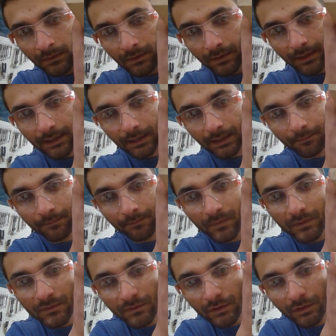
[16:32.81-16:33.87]

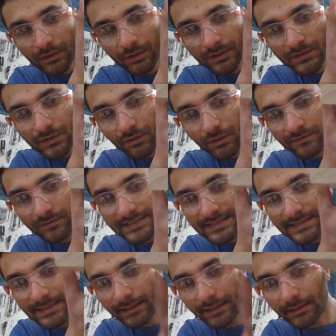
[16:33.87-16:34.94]
So you can sort of
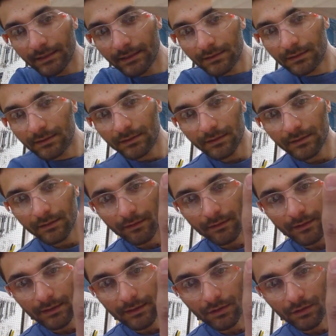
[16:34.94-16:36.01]
see
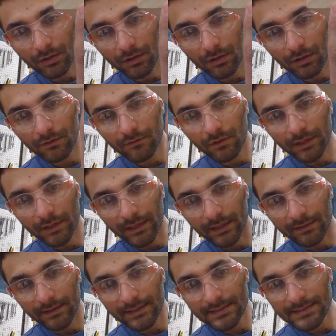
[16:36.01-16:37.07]
the curve going like
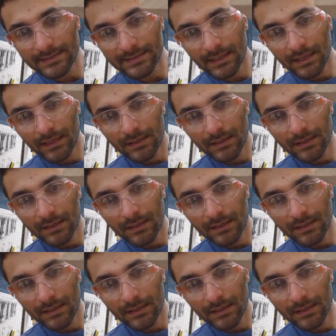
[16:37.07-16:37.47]
this.